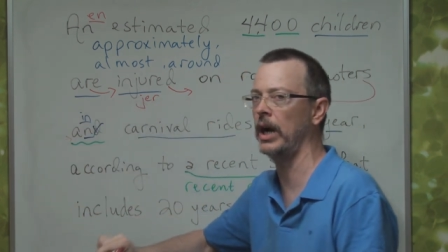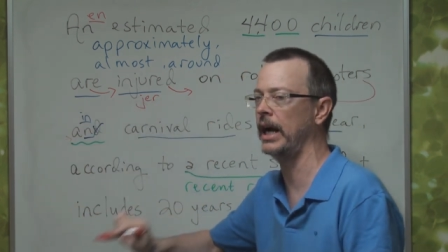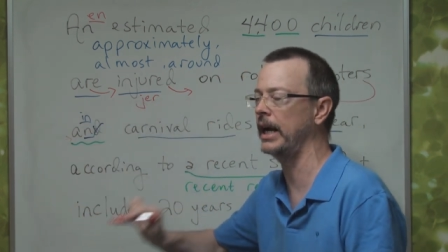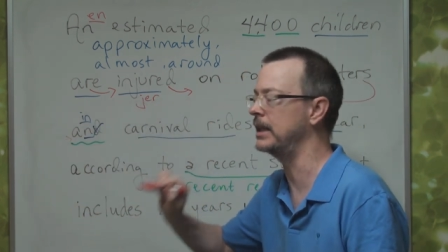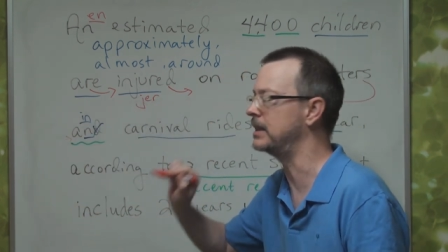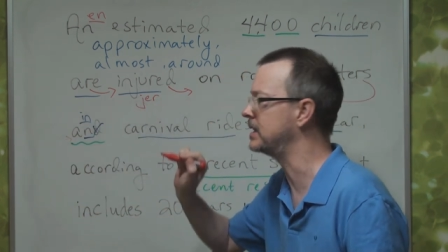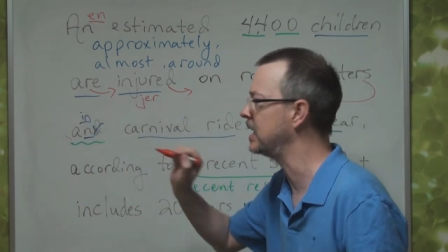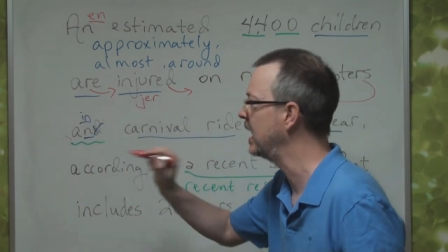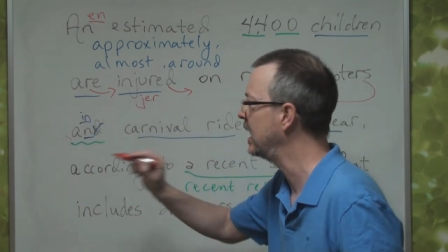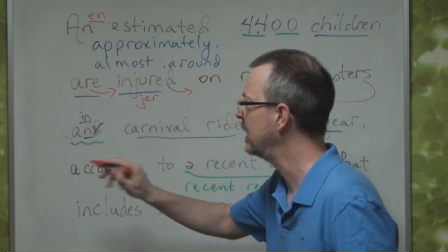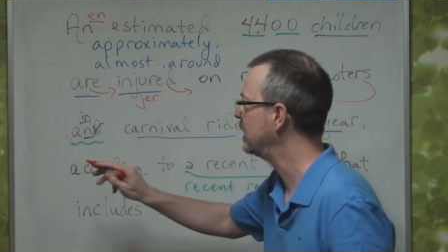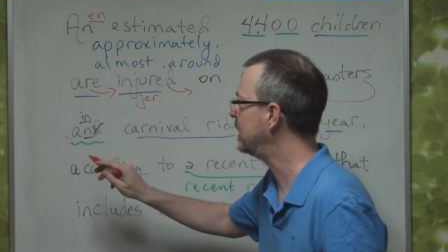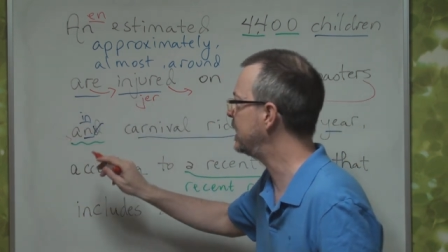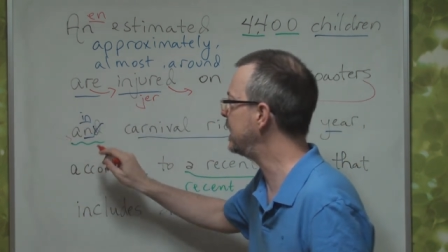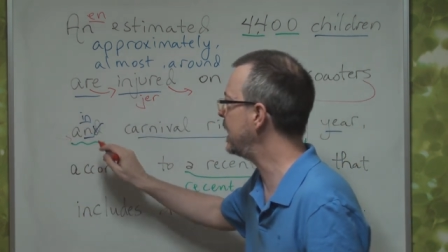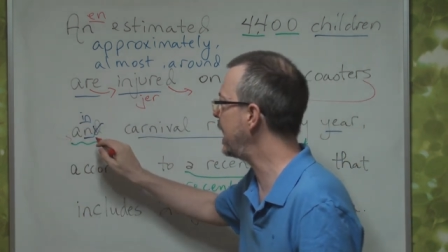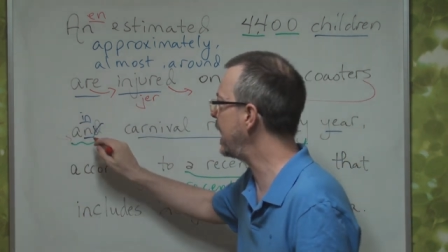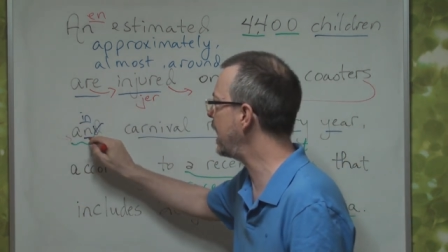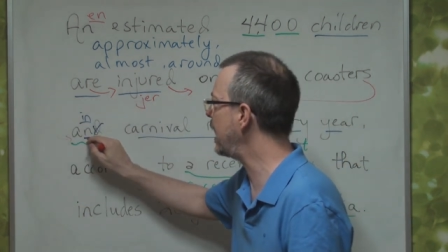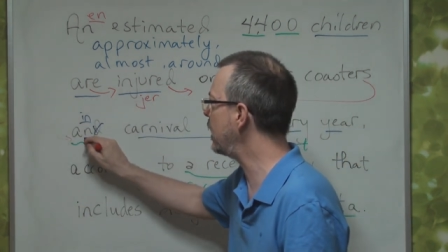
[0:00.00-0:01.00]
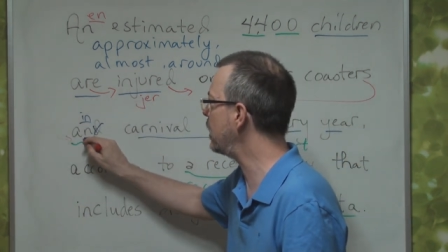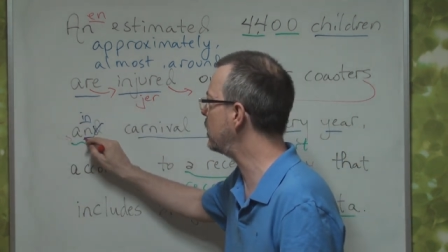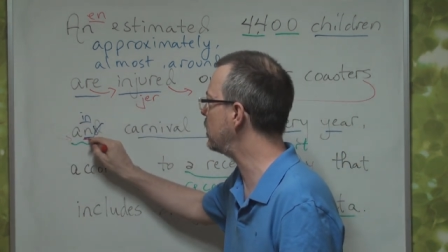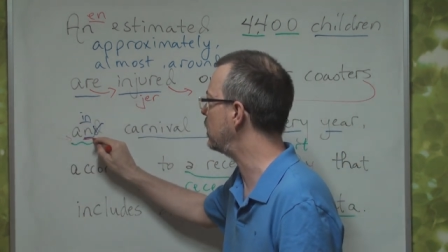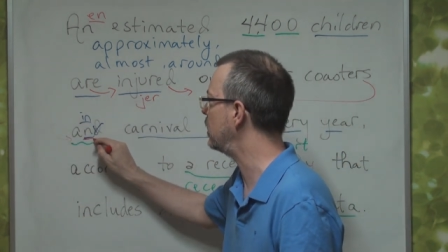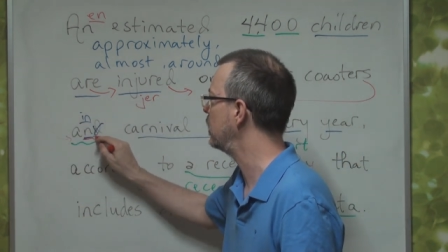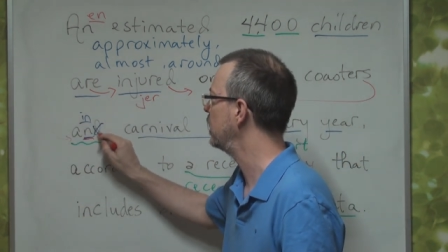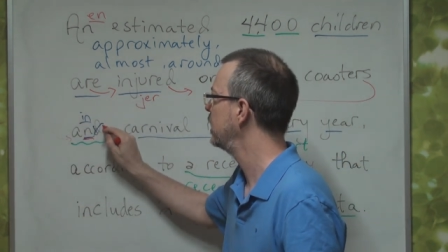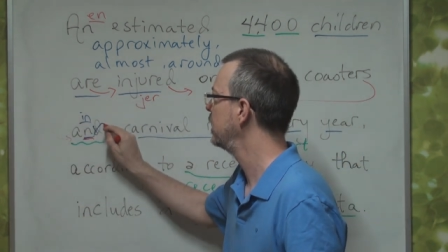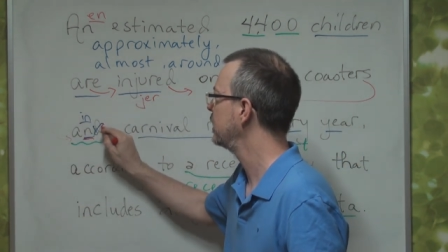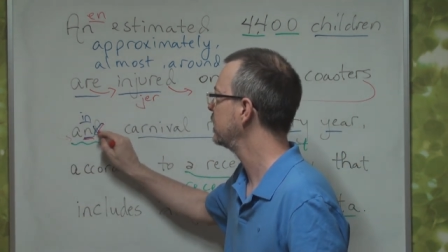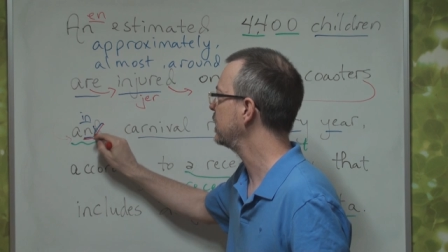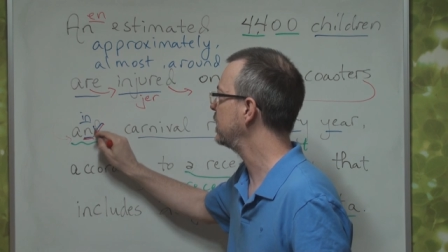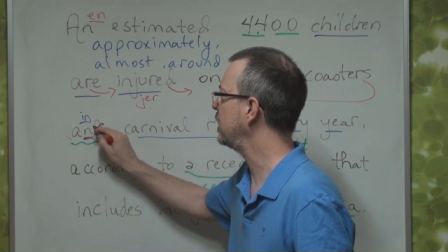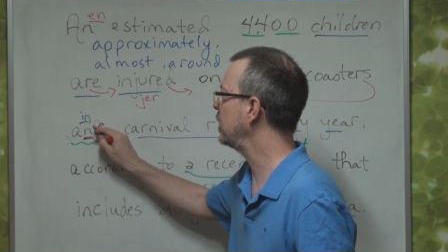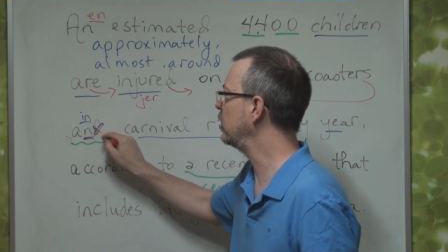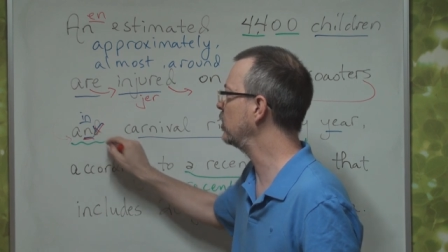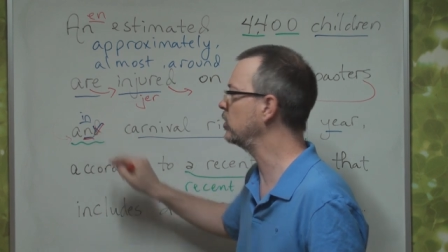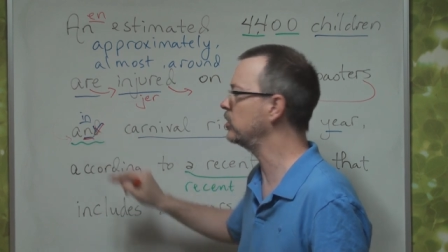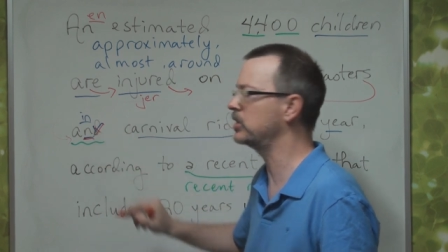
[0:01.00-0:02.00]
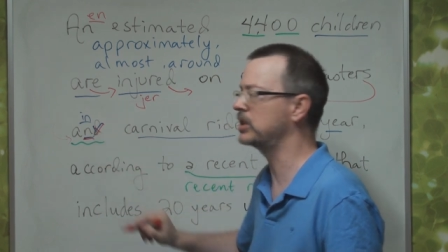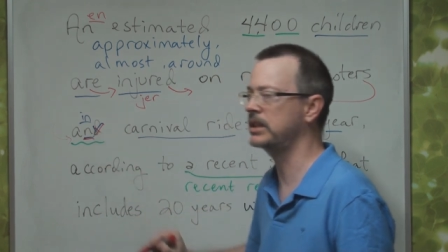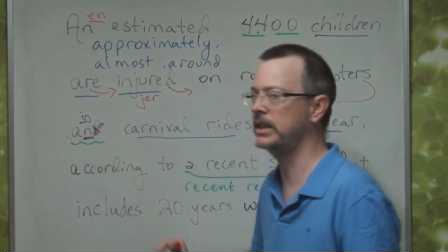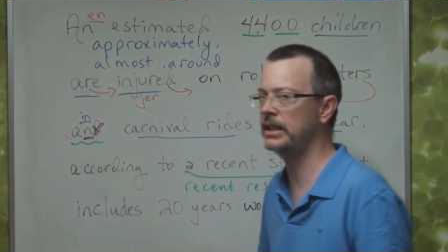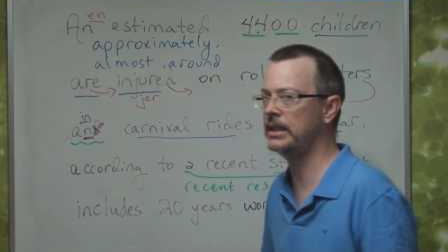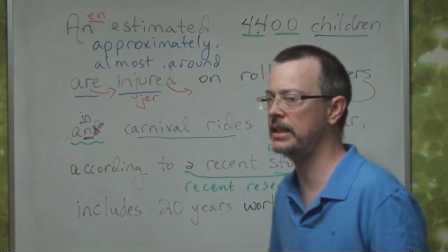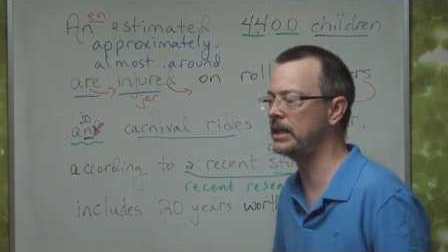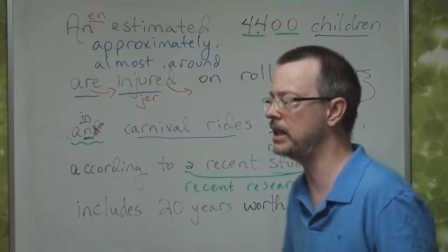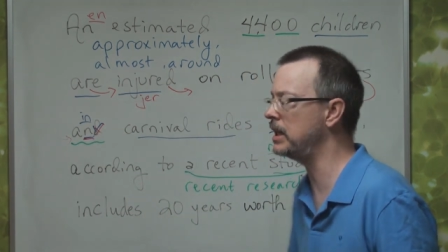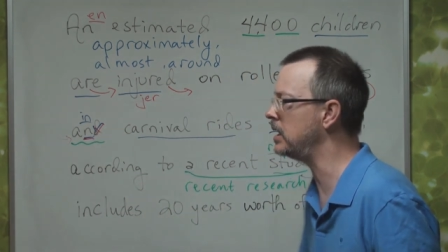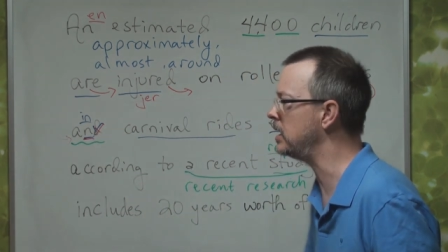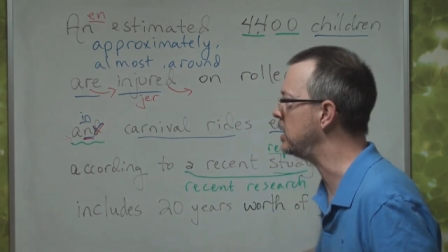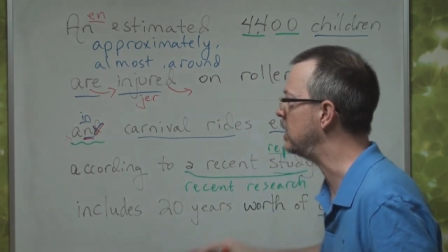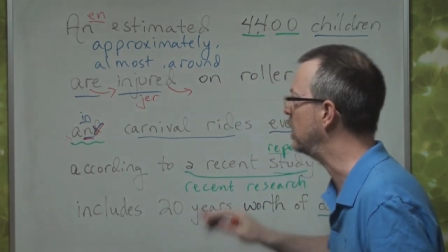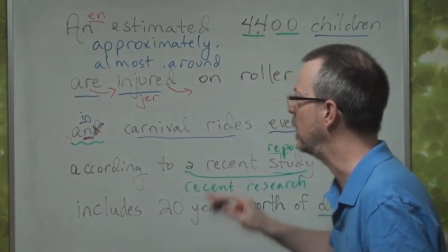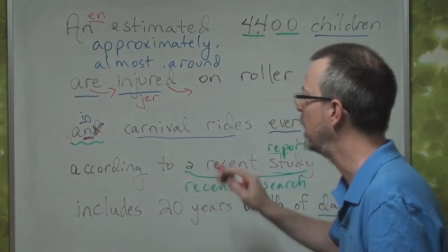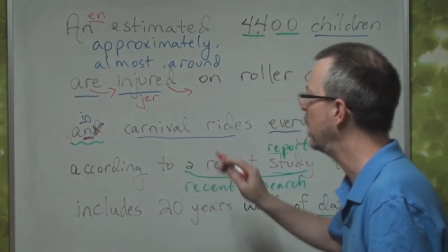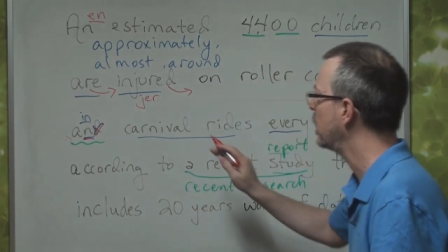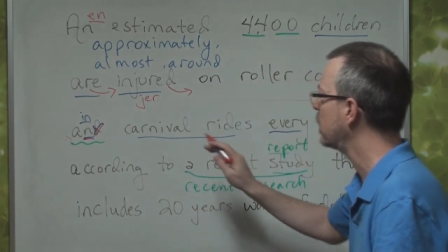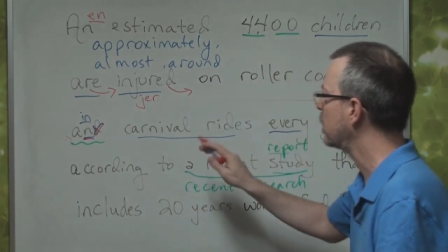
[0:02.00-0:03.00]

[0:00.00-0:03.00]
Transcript: rides. The N kills the D.